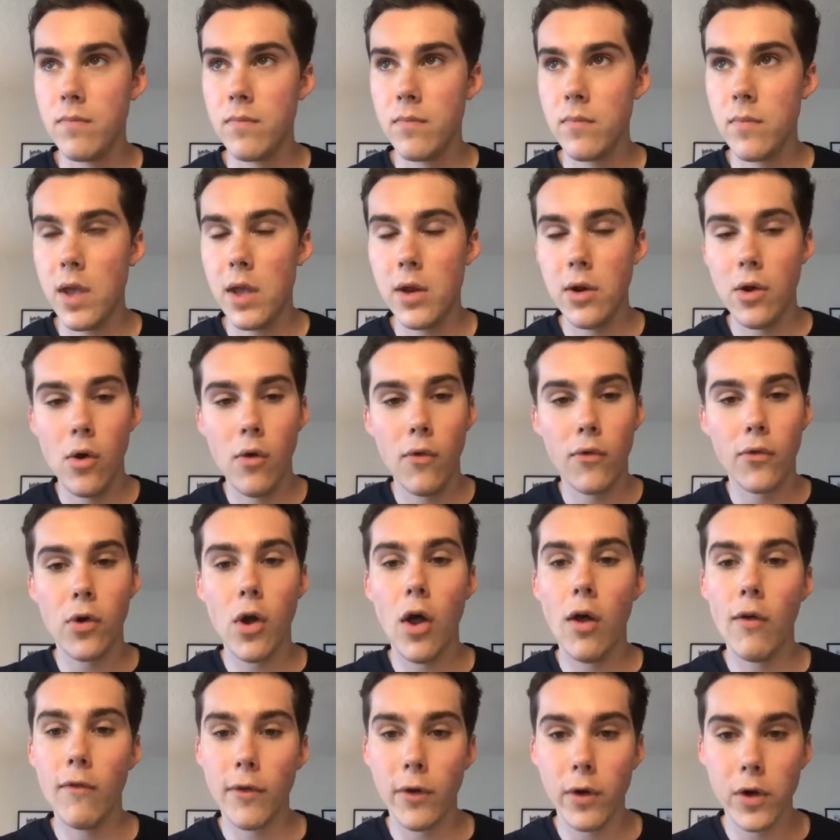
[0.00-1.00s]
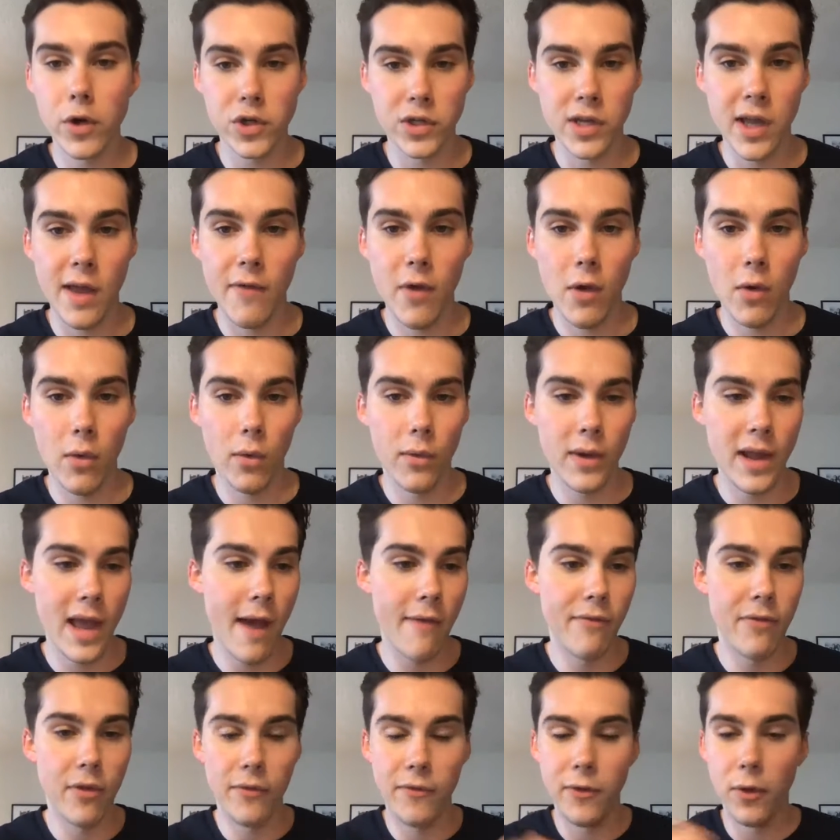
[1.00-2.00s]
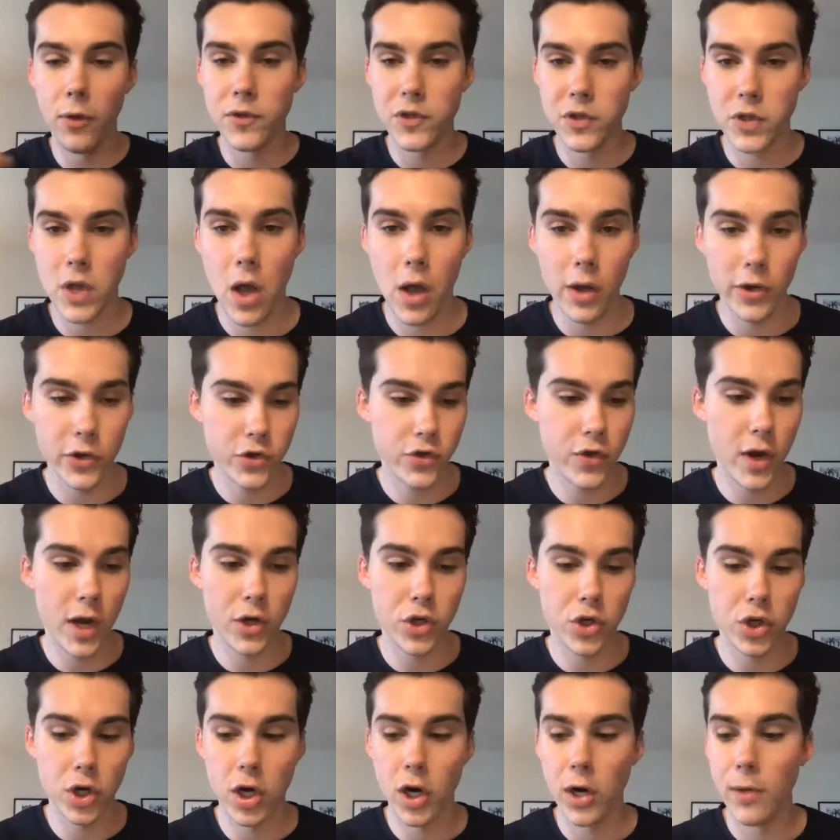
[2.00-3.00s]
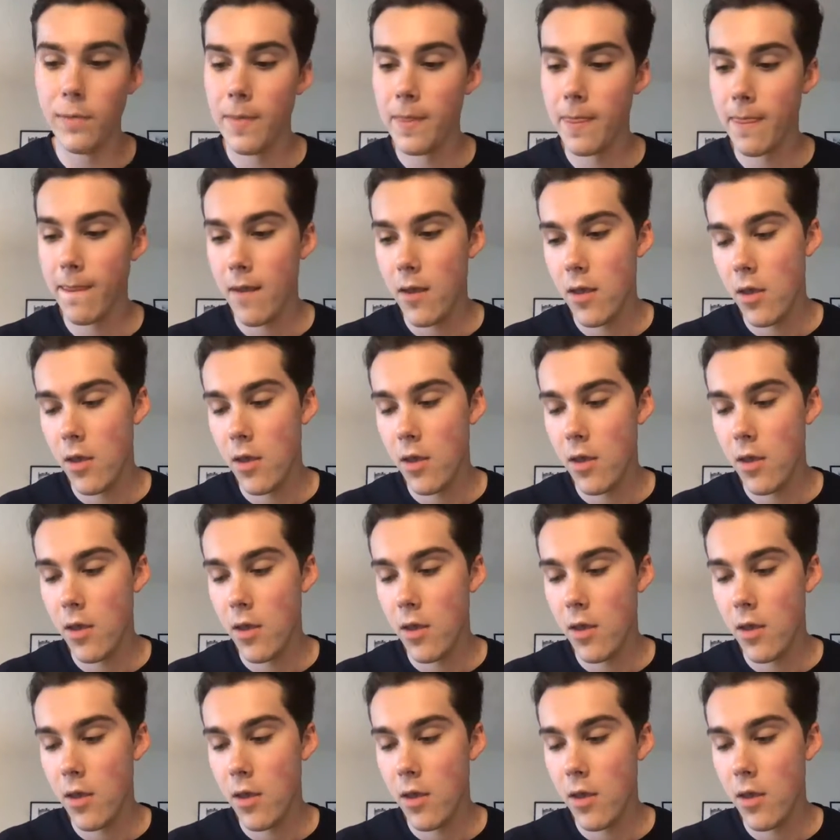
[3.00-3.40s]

an overall version of it where we have the full song structure,